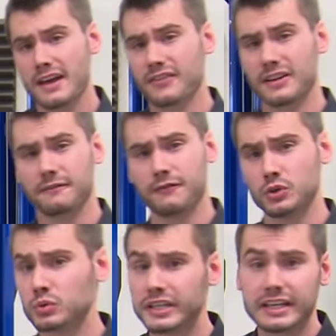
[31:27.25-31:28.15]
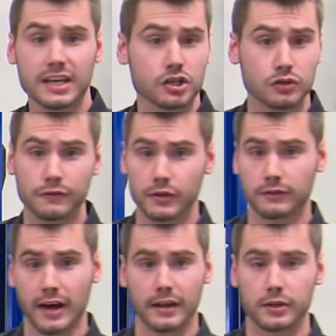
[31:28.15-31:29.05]
a fueling issue, fuel
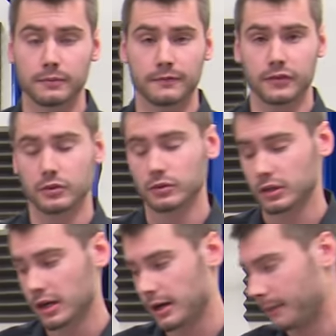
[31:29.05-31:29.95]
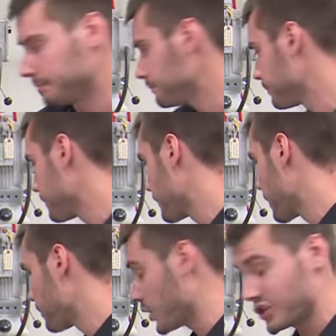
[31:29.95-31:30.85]
volume, fuel uh,
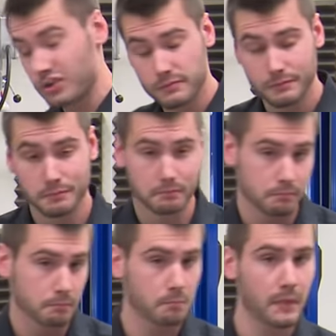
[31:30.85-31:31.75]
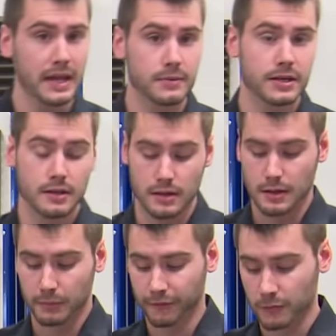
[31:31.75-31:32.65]
pressure? Maybe,
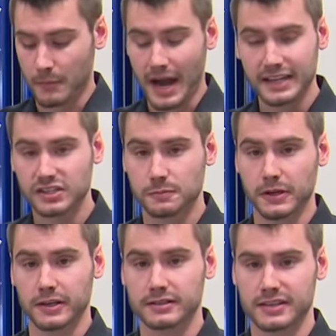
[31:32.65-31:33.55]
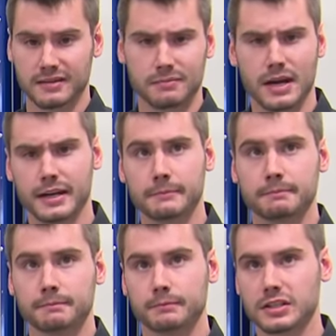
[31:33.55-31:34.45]
but from my experience and my,
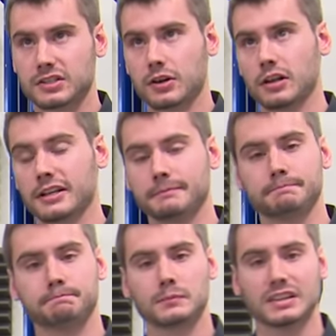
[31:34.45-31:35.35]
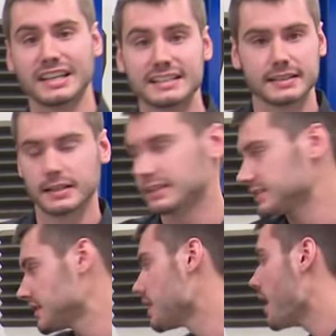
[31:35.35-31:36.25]
let's call it laziness,
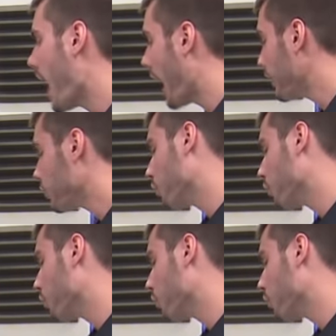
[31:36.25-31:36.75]
I don't